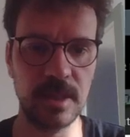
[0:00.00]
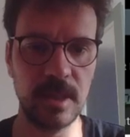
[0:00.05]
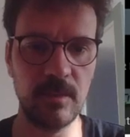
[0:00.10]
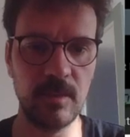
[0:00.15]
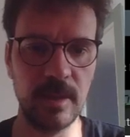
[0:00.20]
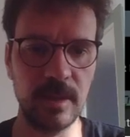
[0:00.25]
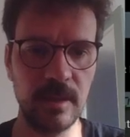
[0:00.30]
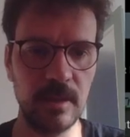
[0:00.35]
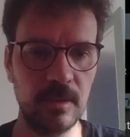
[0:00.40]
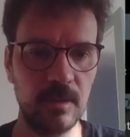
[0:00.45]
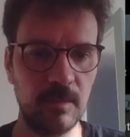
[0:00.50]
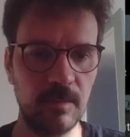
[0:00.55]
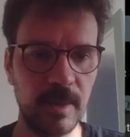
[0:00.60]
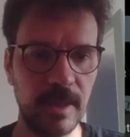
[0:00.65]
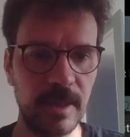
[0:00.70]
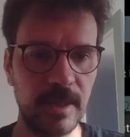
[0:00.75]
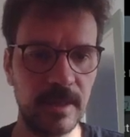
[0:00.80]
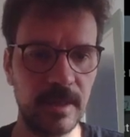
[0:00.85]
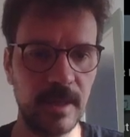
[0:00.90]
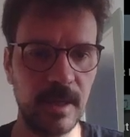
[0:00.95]
now. I need to
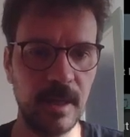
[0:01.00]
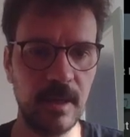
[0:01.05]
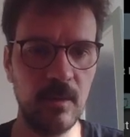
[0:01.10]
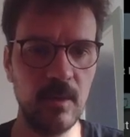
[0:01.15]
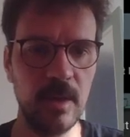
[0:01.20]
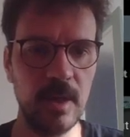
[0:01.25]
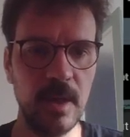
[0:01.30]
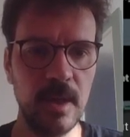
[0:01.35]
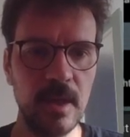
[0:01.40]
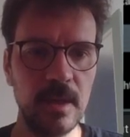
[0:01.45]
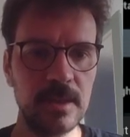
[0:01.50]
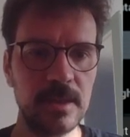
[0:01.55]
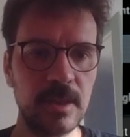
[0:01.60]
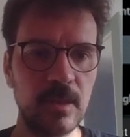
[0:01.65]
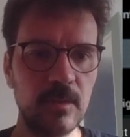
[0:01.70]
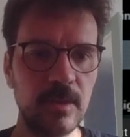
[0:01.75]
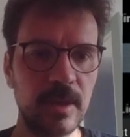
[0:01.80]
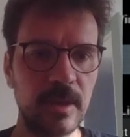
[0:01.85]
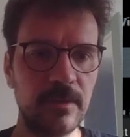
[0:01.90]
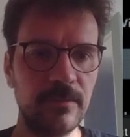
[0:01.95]
play it now.
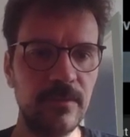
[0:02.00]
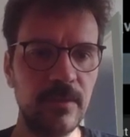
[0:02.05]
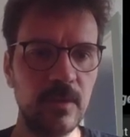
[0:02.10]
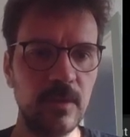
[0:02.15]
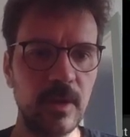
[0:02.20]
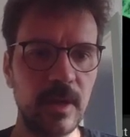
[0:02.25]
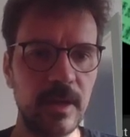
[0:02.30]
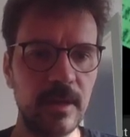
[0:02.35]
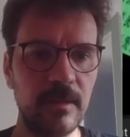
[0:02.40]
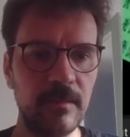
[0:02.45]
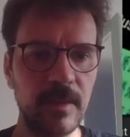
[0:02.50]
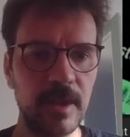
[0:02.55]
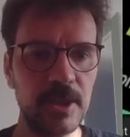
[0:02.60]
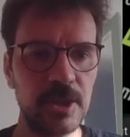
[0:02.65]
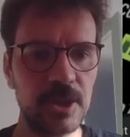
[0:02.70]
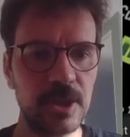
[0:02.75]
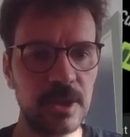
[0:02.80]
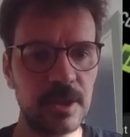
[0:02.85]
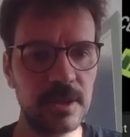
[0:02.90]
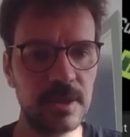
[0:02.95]
So there are a few
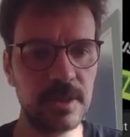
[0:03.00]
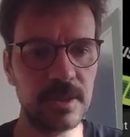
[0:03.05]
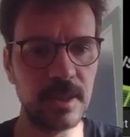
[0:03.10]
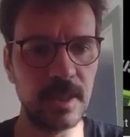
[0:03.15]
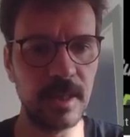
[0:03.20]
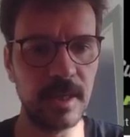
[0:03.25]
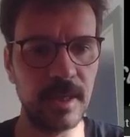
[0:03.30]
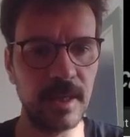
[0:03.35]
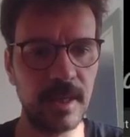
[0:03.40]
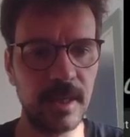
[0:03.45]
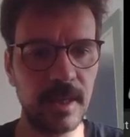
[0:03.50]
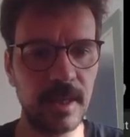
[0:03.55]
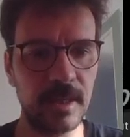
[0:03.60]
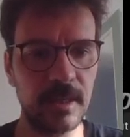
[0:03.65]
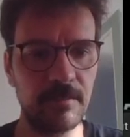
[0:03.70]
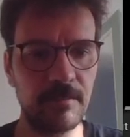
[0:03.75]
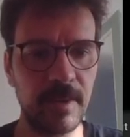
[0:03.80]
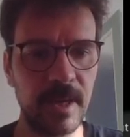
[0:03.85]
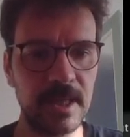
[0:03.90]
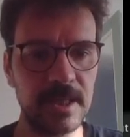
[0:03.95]
animations.
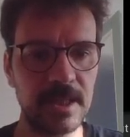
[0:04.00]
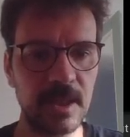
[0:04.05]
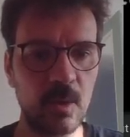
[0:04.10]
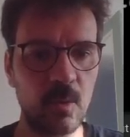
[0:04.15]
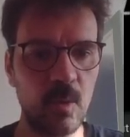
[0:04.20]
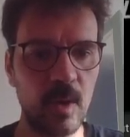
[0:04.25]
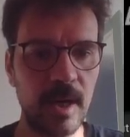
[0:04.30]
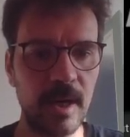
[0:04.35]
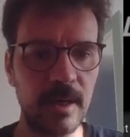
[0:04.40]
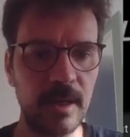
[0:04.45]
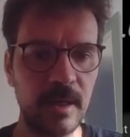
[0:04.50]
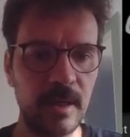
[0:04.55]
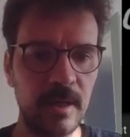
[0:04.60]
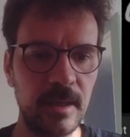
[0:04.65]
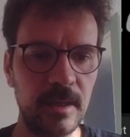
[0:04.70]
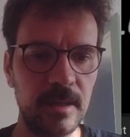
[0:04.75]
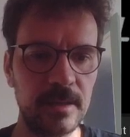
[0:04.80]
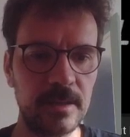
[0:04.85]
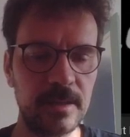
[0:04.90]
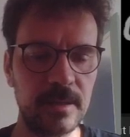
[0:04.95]
The basic one
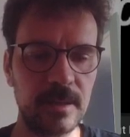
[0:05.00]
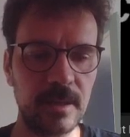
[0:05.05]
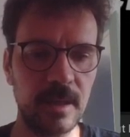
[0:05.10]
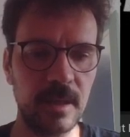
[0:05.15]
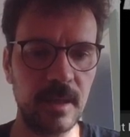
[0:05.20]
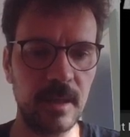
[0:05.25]
is